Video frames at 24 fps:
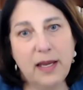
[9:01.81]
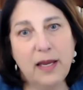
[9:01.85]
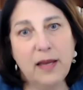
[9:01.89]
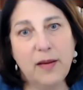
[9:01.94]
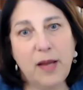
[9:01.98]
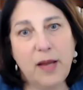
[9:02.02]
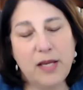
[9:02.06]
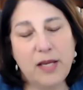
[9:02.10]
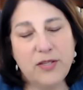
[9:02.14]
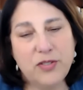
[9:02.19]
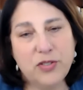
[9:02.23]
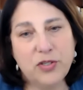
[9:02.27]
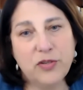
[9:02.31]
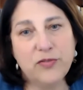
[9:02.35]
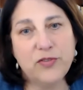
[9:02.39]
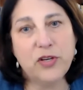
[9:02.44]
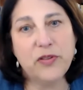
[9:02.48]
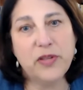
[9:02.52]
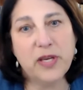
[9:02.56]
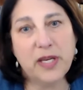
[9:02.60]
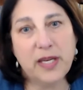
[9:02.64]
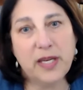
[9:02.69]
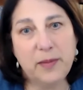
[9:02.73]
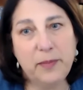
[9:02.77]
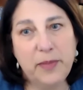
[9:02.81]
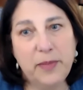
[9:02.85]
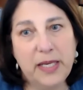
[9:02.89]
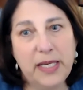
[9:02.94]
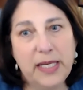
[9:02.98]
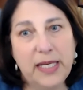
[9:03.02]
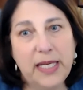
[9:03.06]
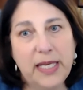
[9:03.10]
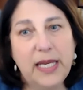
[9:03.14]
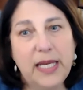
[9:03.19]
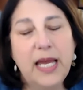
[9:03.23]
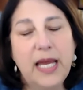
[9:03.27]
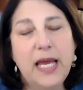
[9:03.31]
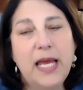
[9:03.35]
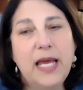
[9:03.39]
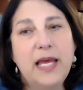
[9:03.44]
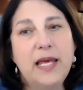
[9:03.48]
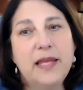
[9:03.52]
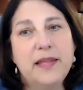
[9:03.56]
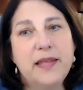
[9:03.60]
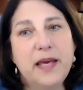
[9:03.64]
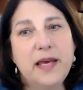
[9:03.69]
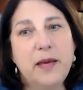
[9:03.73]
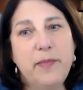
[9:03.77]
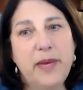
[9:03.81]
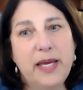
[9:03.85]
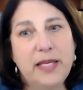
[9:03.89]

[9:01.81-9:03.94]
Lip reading: I served on the committee that